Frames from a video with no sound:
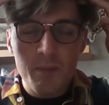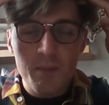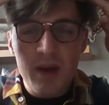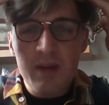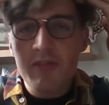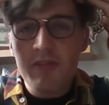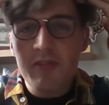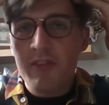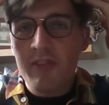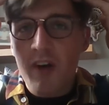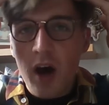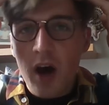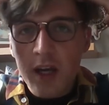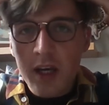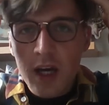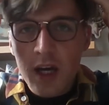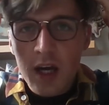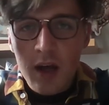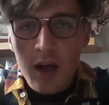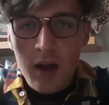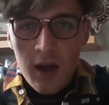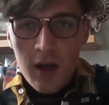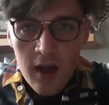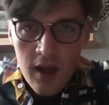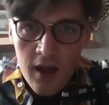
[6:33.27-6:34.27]
bit
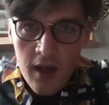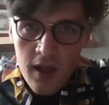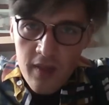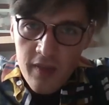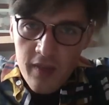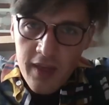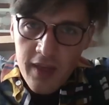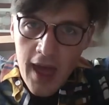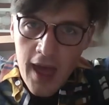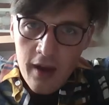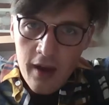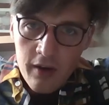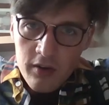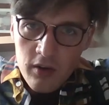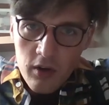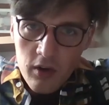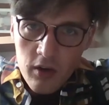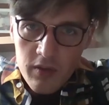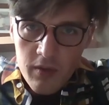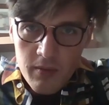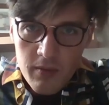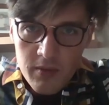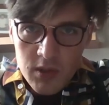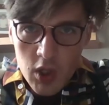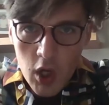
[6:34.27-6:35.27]
finer. The area on
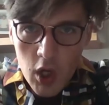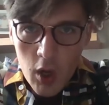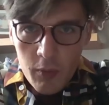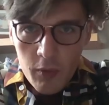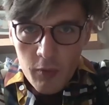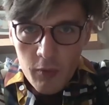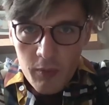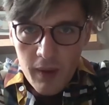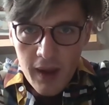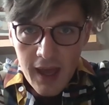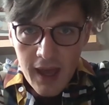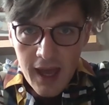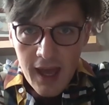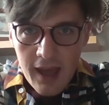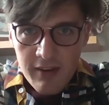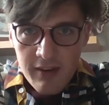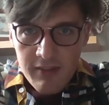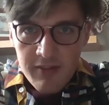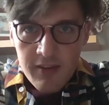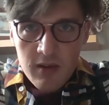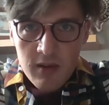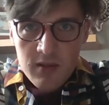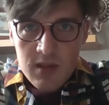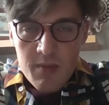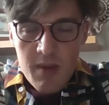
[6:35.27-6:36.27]
the top of my head
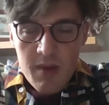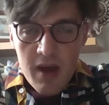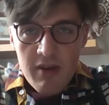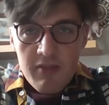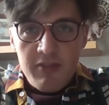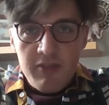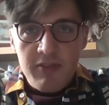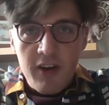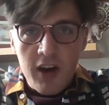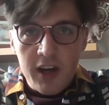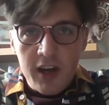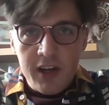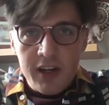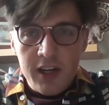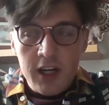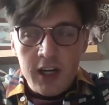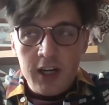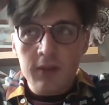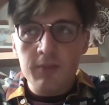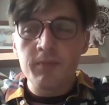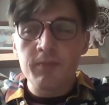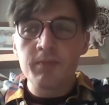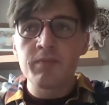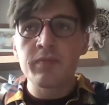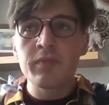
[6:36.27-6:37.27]
feels a bit
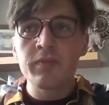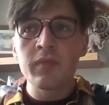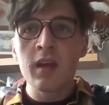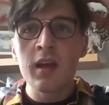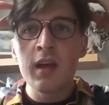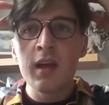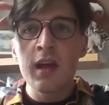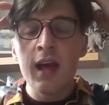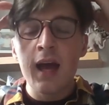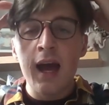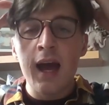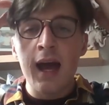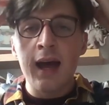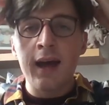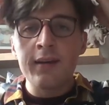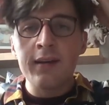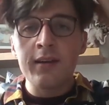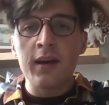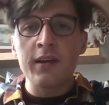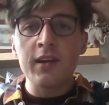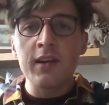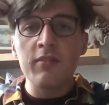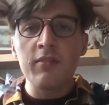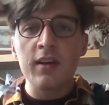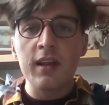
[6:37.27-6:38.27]
finer and
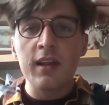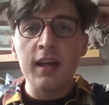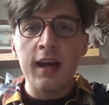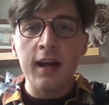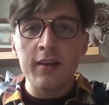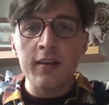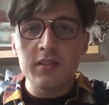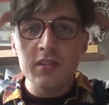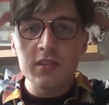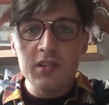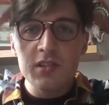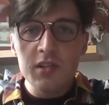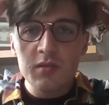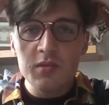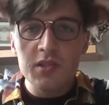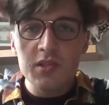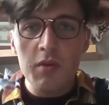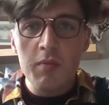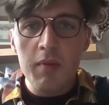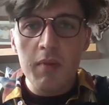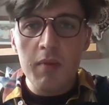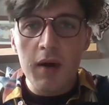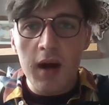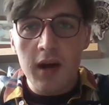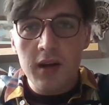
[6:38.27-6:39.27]
I don't really have to do too
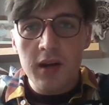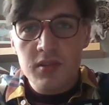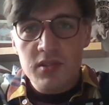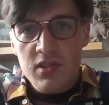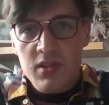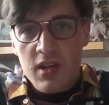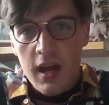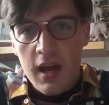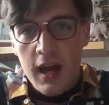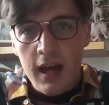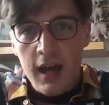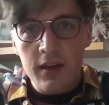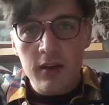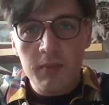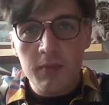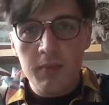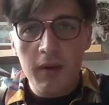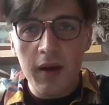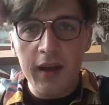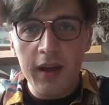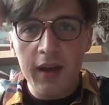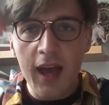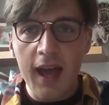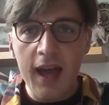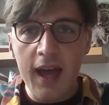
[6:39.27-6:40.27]
much and
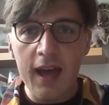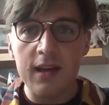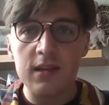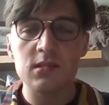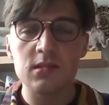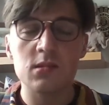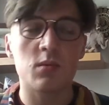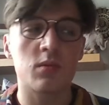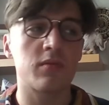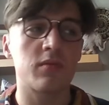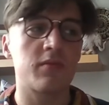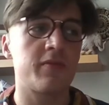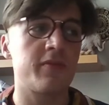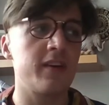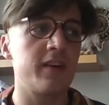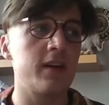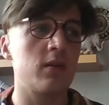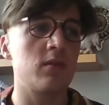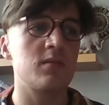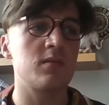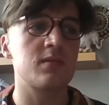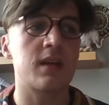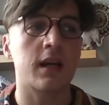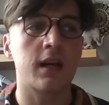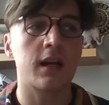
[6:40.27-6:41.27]
my hair sort of
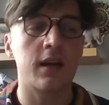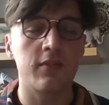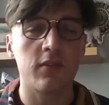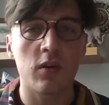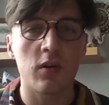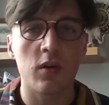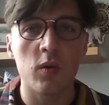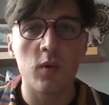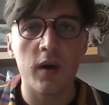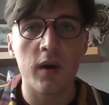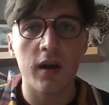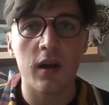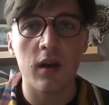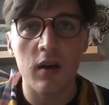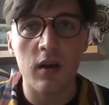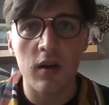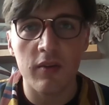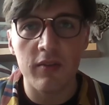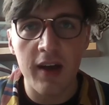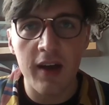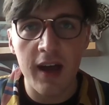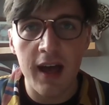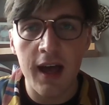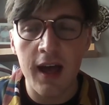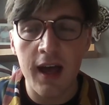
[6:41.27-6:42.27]
feels like I've got quite a lot of
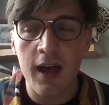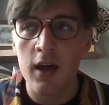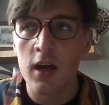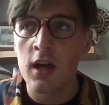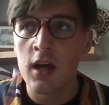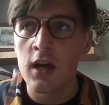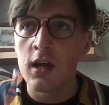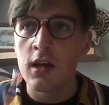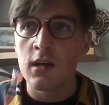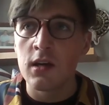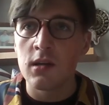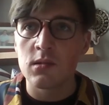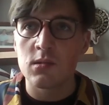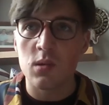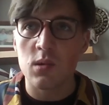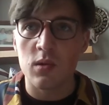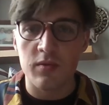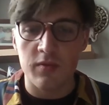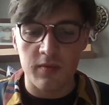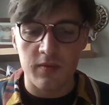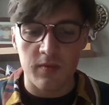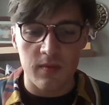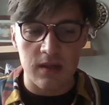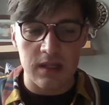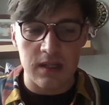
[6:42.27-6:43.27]
hair sort
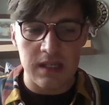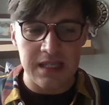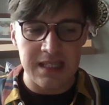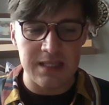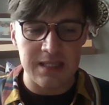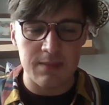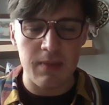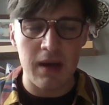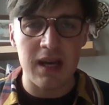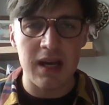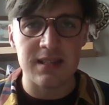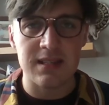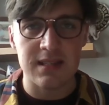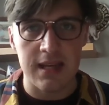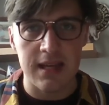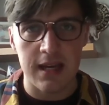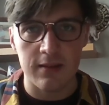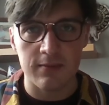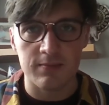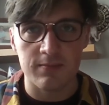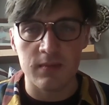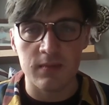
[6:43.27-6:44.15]
of dispersing.